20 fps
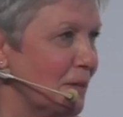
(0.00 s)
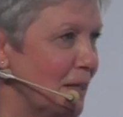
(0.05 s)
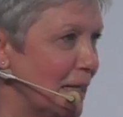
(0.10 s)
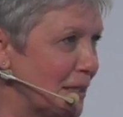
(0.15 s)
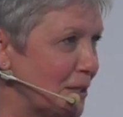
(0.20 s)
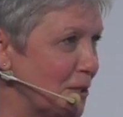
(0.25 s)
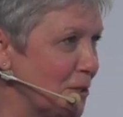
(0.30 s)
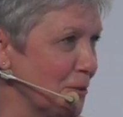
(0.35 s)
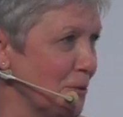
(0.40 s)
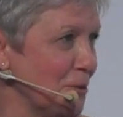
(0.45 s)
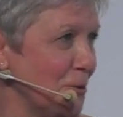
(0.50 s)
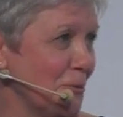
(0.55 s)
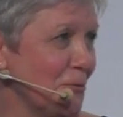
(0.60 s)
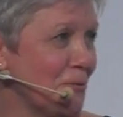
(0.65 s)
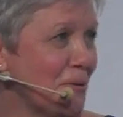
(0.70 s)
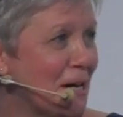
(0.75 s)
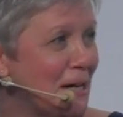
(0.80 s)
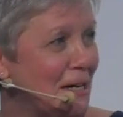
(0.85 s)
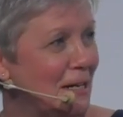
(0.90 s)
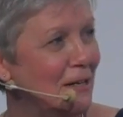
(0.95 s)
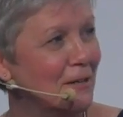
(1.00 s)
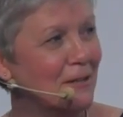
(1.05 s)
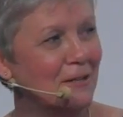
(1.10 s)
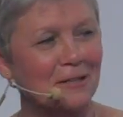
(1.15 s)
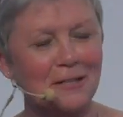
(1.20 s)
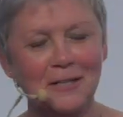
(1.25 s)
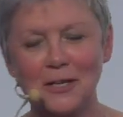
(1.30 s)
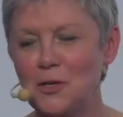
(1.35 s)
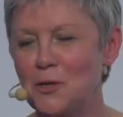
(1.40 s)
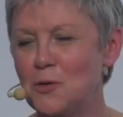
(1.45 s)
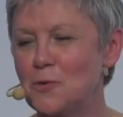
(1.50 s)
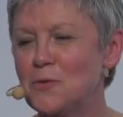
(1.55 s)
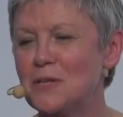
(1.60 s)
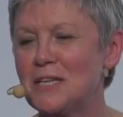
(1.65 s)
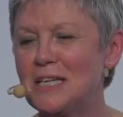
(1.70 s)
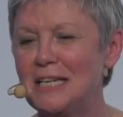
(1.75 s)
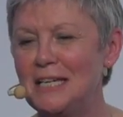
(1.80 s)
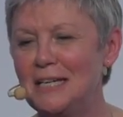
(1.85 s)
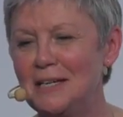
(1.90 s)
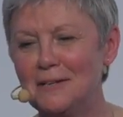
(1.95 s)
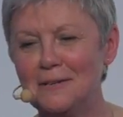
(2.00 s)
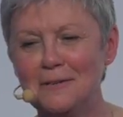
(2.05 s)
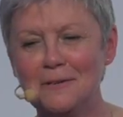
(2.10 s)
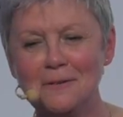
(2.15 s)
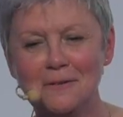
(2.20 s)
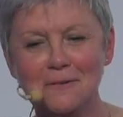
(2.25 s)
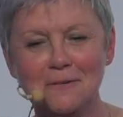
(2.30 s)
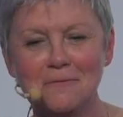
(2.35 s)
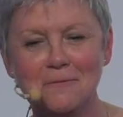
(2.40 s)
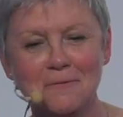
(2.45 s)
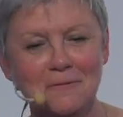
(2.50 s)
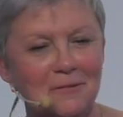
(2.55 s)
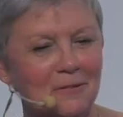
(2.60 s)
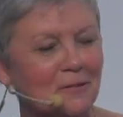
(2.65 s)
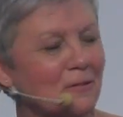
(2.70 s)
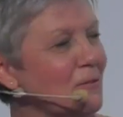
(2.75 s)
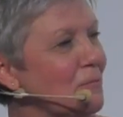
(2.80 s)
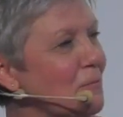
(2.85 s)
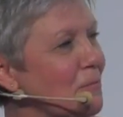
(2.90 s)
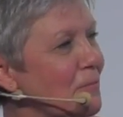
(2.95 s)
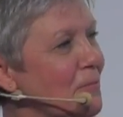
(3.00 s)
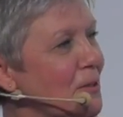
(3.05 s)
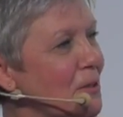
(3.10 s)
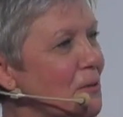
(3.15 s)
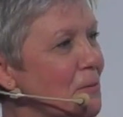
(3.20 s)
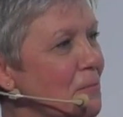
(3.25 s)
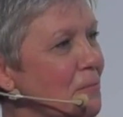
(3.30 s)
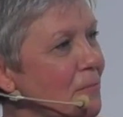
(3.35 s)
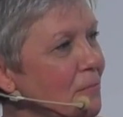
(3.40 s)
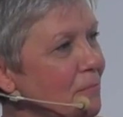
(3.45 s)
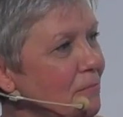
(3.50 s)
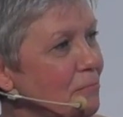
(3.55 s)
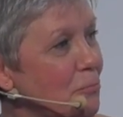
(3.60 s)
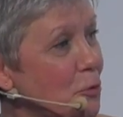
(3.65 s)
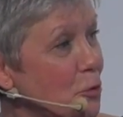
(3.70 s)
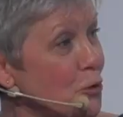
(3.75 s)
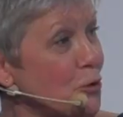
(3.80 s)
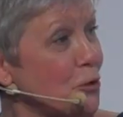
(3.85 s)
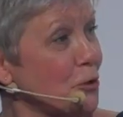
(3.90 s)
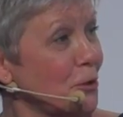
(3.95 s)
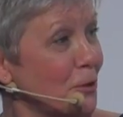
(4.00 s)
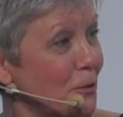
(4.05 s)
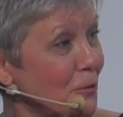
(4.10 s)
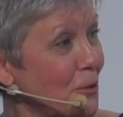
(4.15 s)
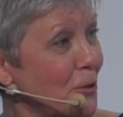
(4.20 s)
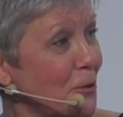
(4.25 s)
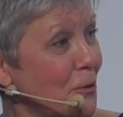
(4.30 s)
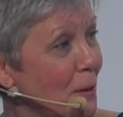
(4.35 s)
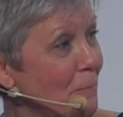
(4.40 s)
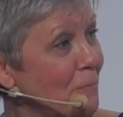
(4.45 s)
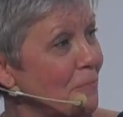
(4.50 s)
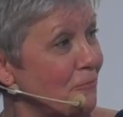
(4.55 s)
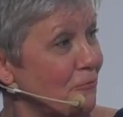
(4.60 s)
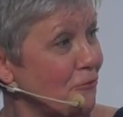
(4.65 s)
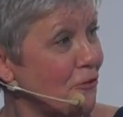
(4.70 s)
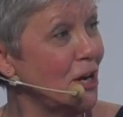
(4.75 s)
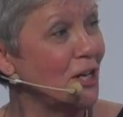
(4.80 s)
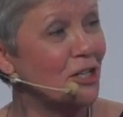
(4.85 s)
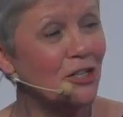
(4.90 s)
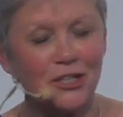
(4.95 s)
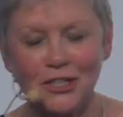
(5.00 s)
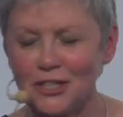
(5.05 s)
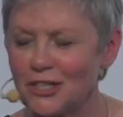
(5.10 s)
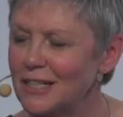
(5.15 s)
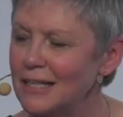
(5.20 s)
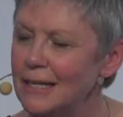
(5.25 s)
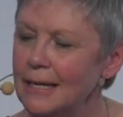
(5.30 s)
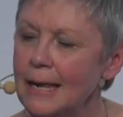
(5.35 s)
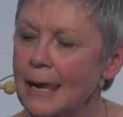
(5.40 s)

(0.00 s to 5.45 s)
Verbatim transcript: like uh, you are a UK uh, uh, person, you know, I'm French.